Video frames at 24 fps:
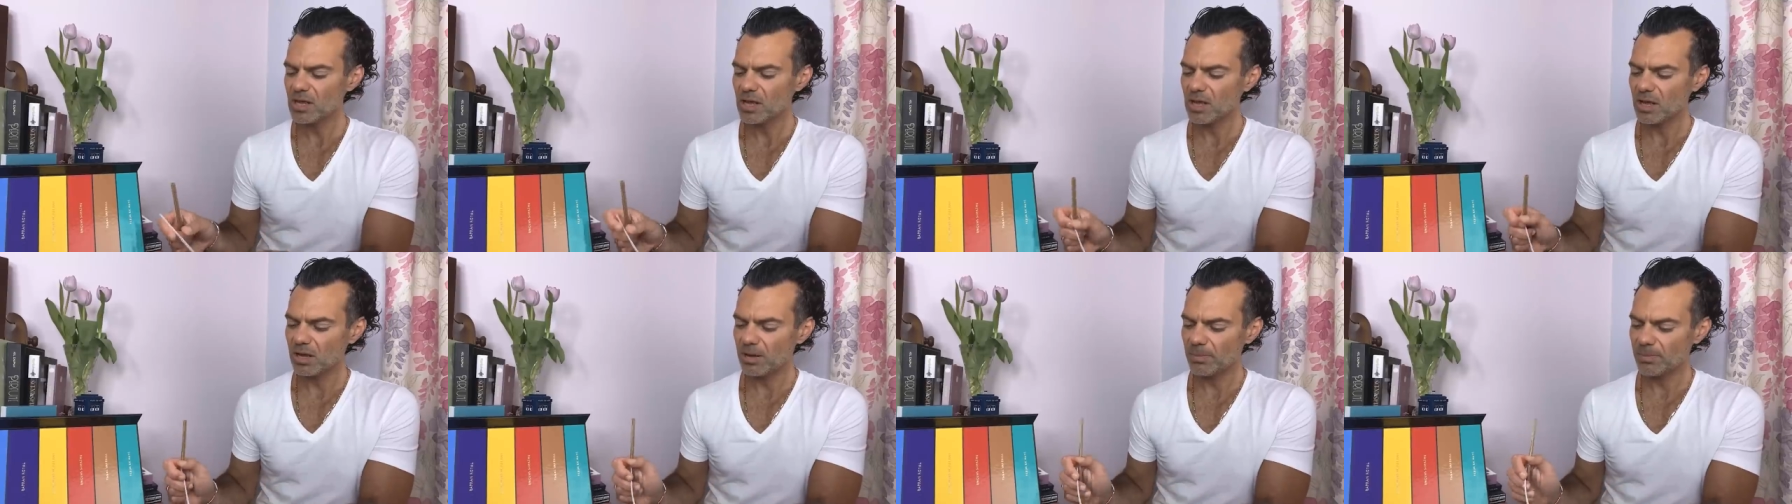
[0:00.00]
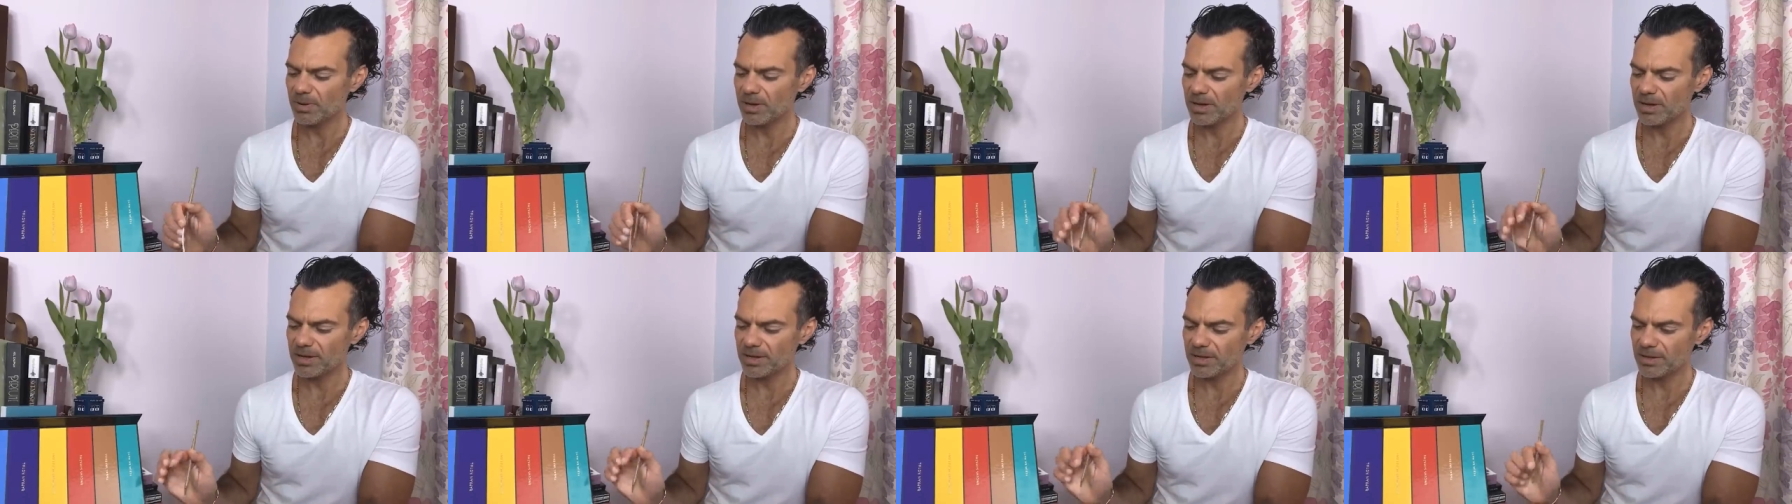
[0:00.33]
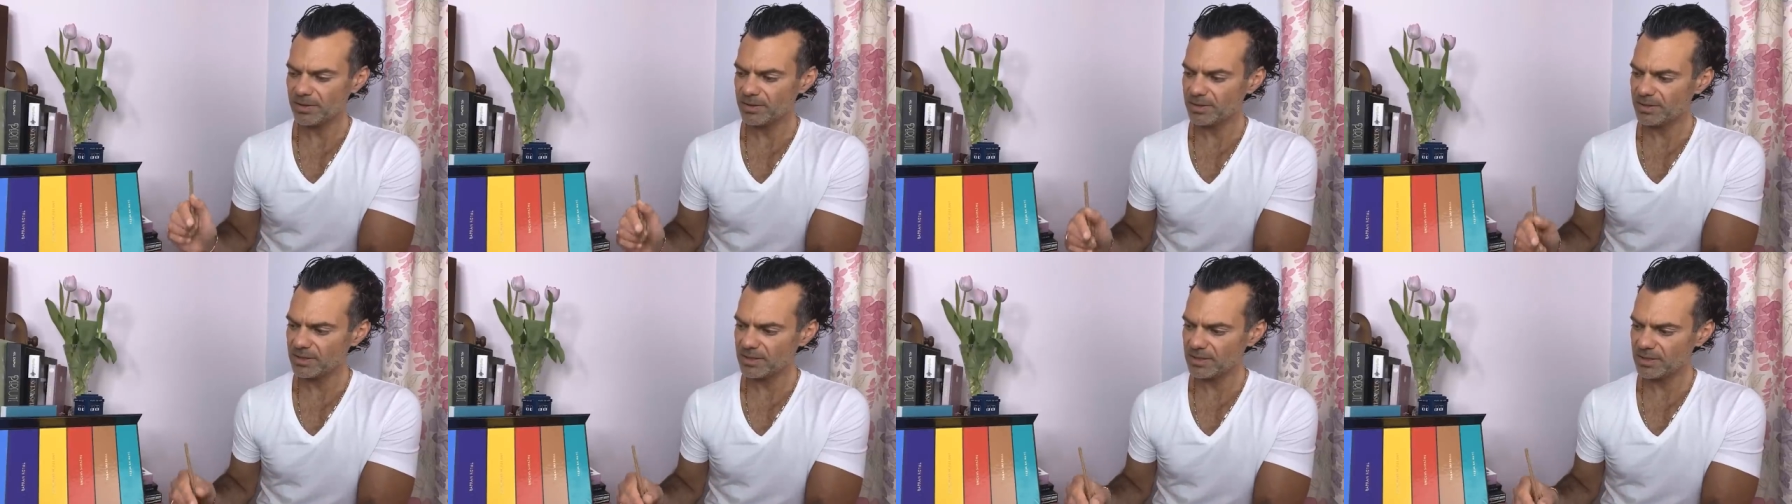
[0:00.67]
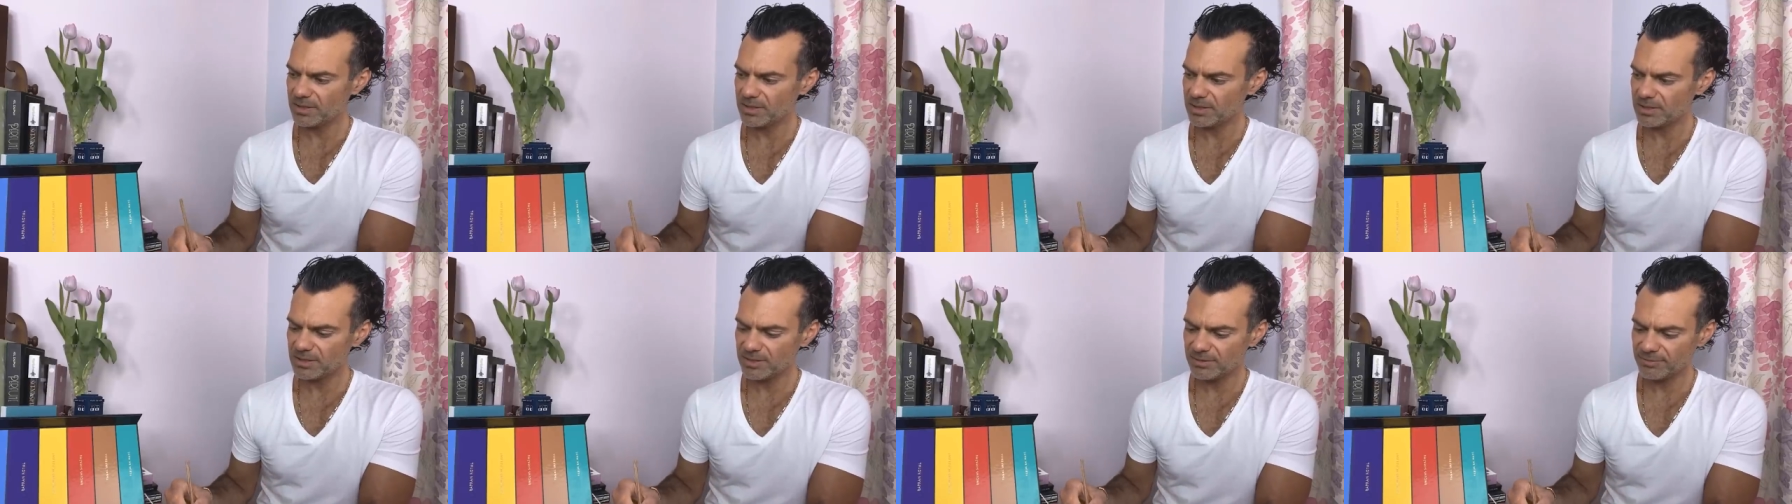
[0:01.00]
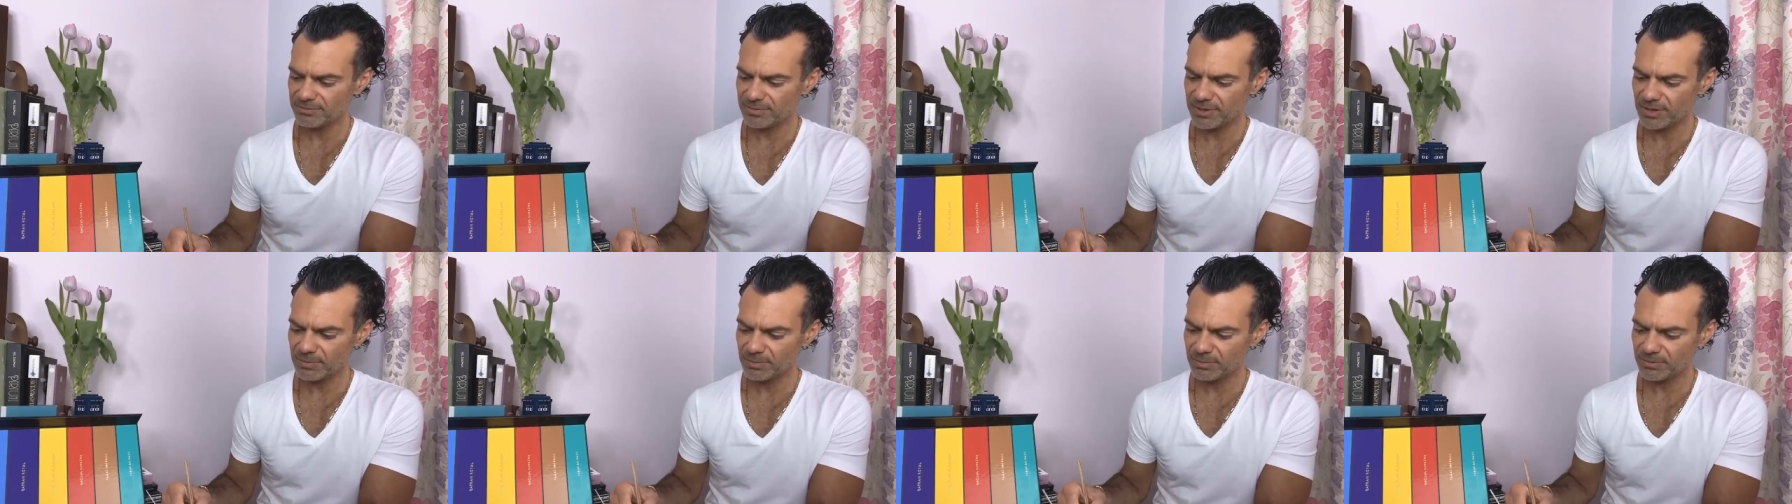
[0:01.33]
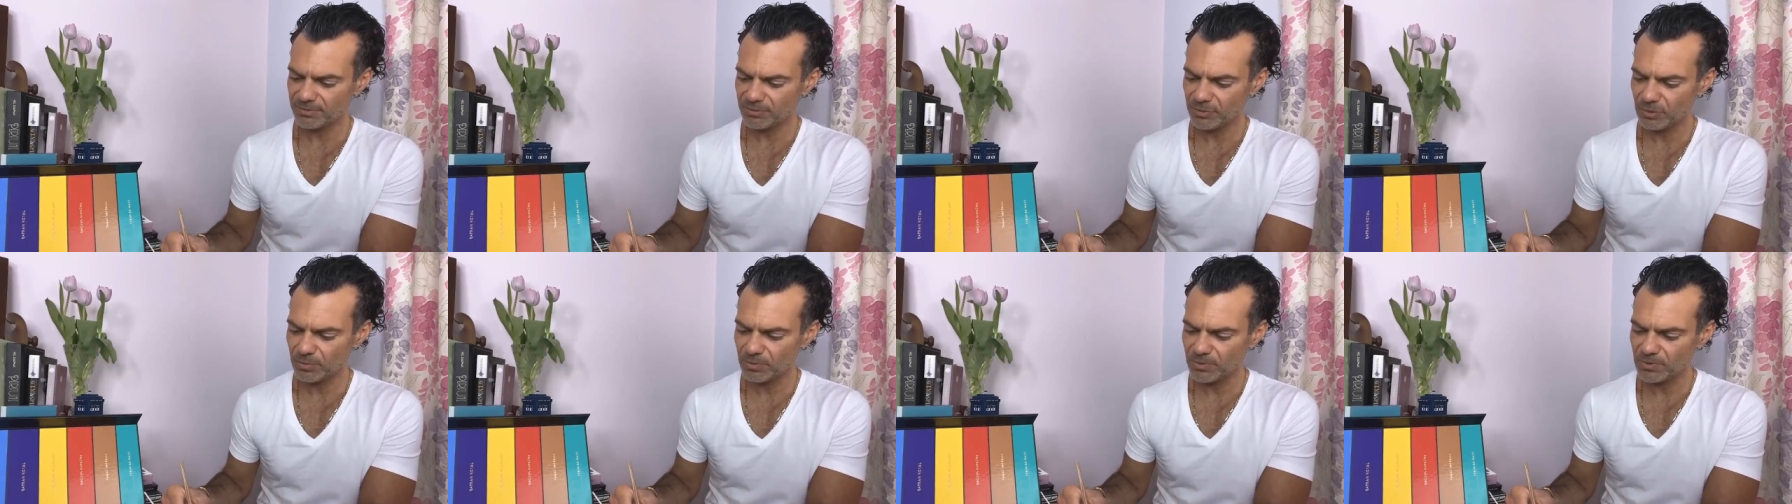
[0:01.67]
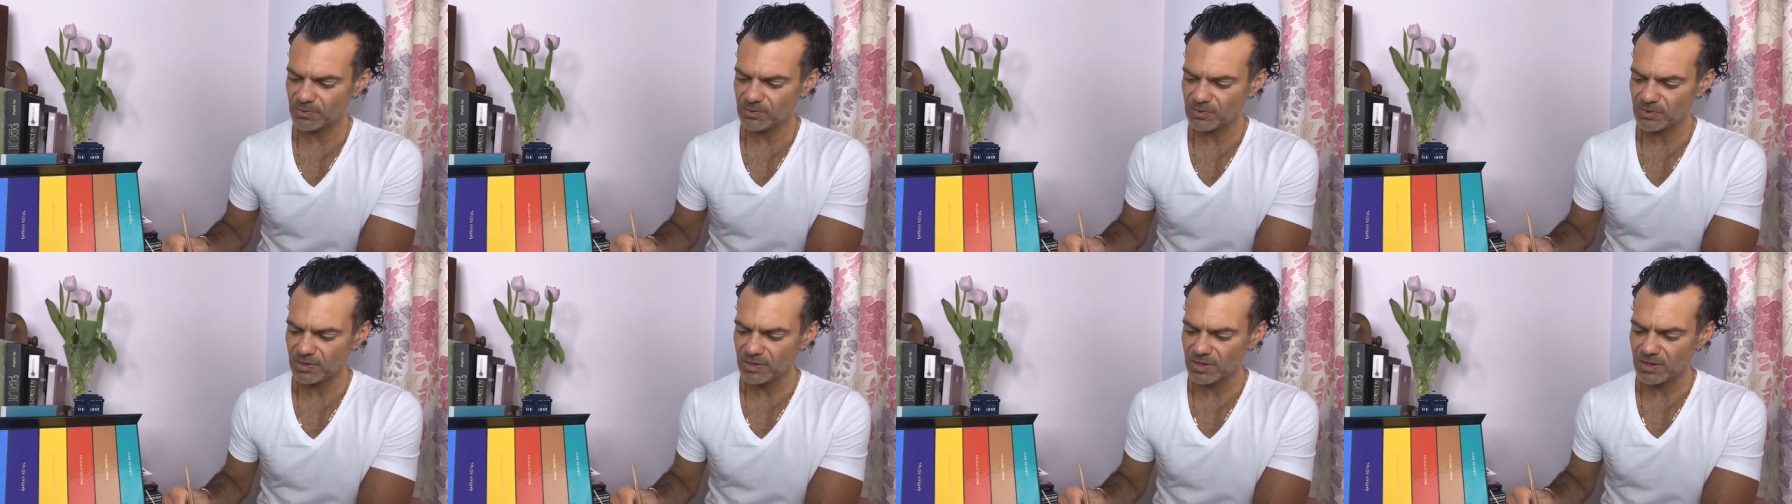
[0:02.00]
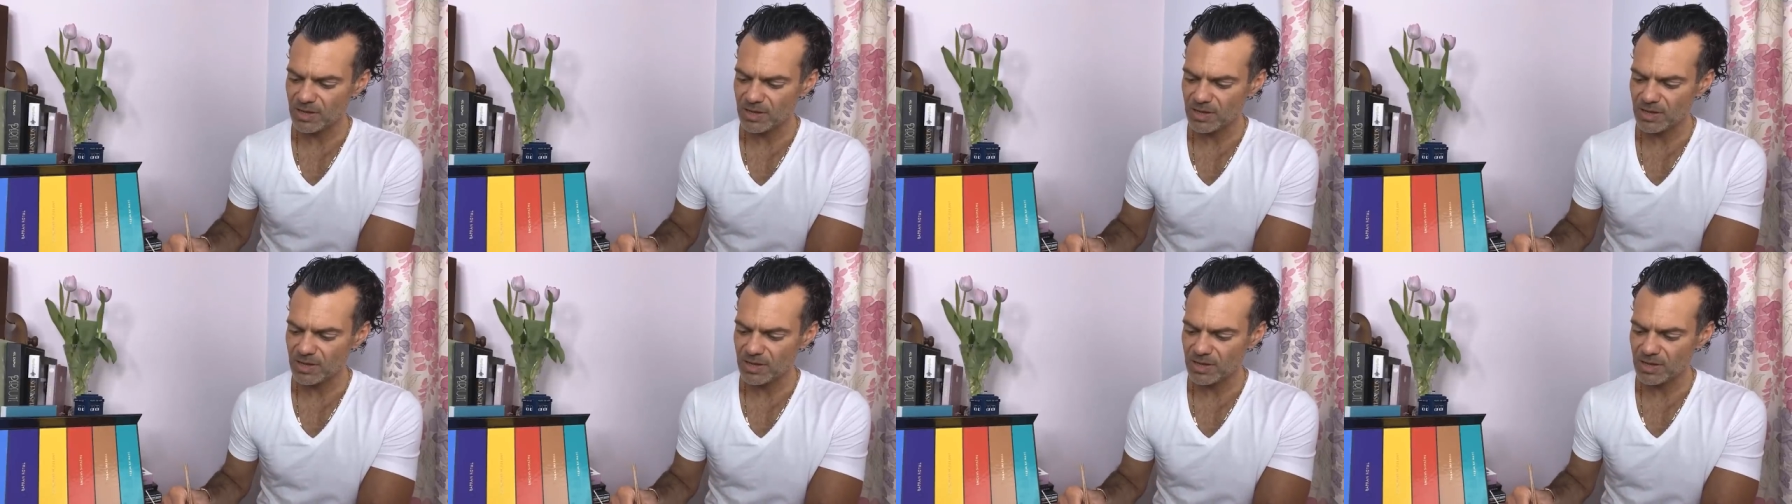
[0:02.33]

are by the different perfumers.